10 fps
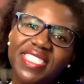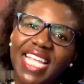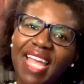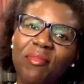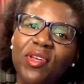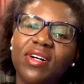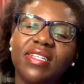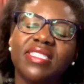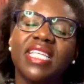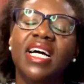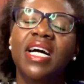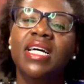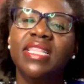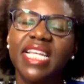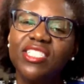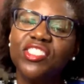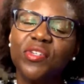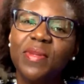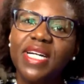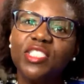Samuels. Thank you so
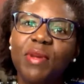much.